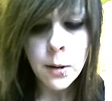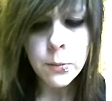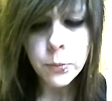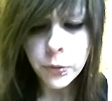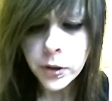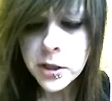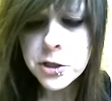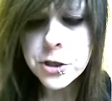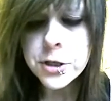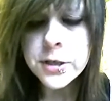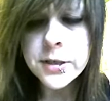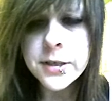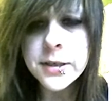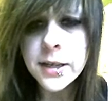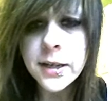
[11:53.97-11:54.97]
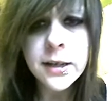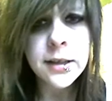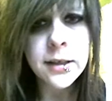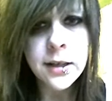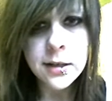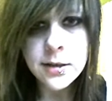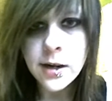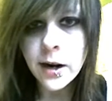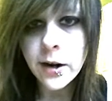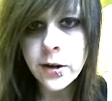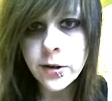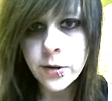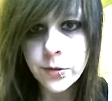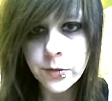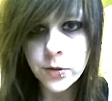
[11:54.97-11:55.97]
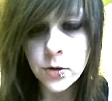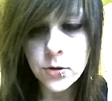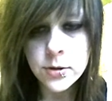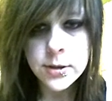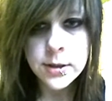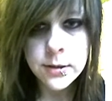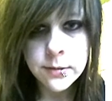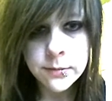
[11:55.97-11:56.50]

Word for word: precious thing in the entire universe.